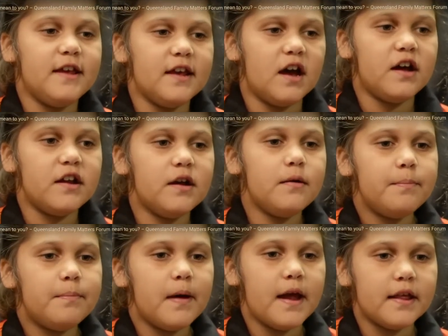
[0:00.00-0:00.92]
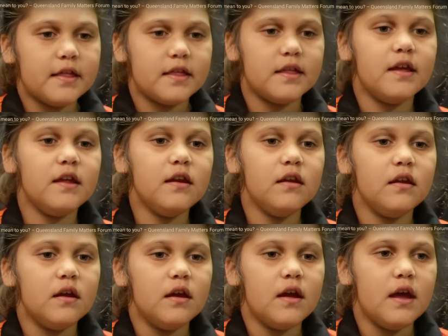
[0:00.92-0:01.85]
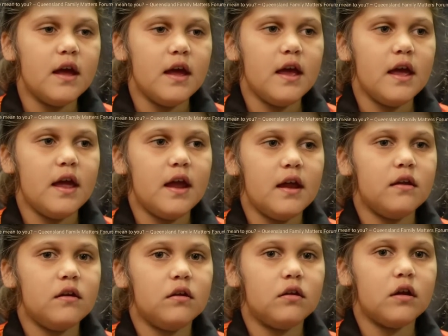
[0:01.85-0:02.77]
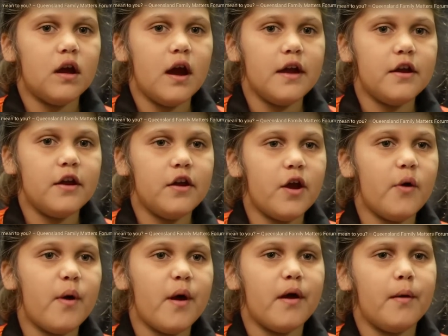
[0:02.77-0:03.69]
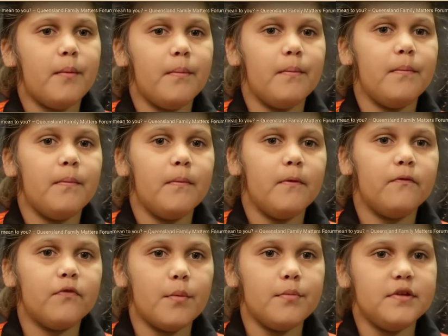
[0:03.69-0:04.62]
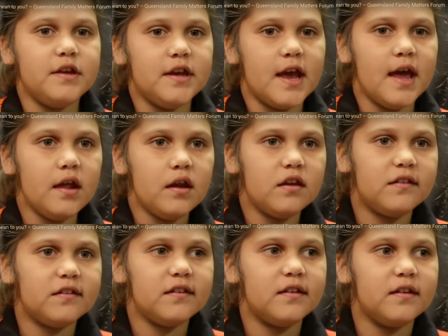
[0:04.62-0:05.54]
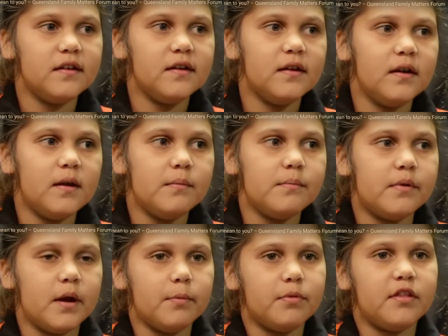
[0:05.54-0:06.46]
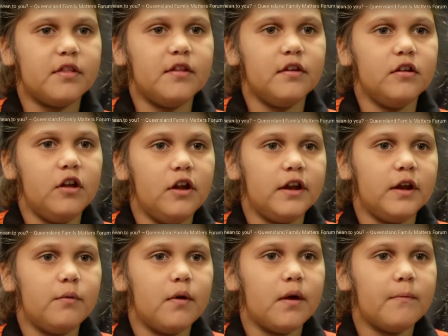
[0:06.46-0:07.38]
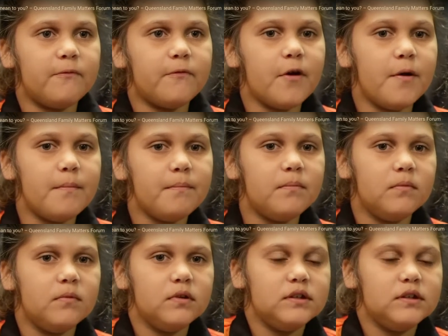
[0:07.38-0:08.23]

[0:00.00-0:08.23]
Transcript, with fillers: Tiana Patterson, and I don't know where I'm from yet, but I'm still learning where I'm from.